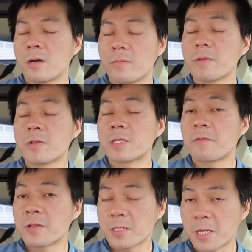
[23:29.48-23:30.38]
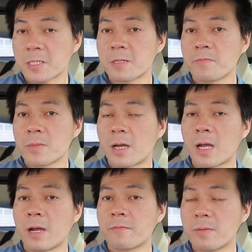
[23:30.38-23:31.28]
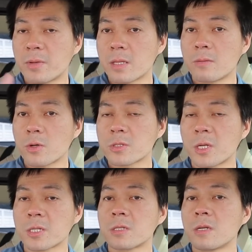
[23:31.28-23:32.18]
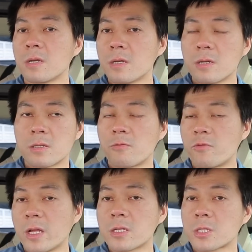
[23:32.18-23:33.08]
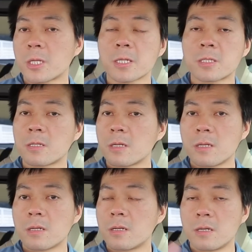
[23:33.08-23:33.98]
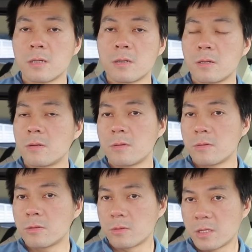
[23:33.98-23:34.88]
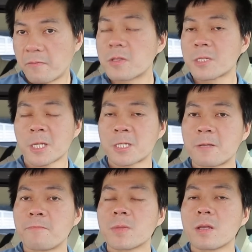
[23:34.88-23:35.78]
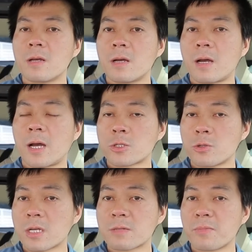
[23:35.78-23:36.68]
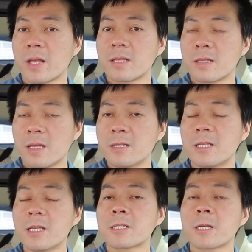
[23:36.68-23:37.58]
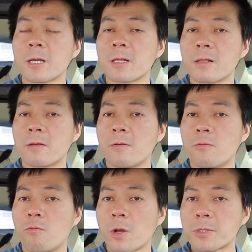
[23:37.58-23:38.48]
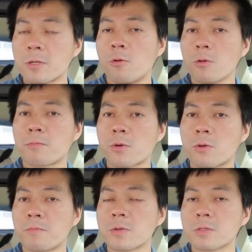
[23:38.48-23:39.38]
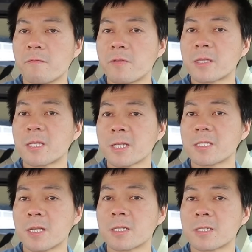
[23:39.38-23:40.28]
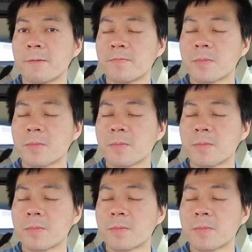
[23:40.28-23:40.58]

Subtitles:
with different tests. I have the banana box test, the range test, you know, different tests. I should explain in detail what the whole purpose of that test is,